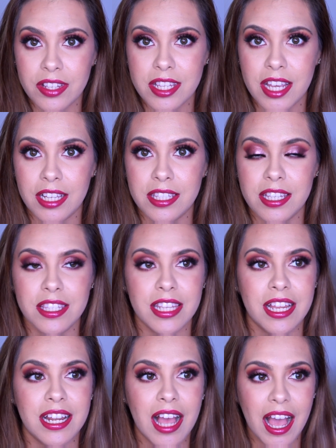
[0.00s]
in
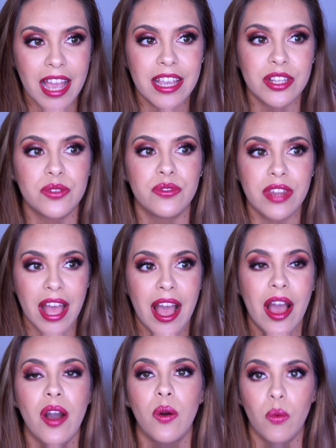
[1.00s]
Texas and I do
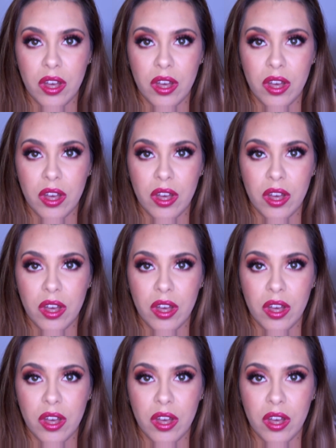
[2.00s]
not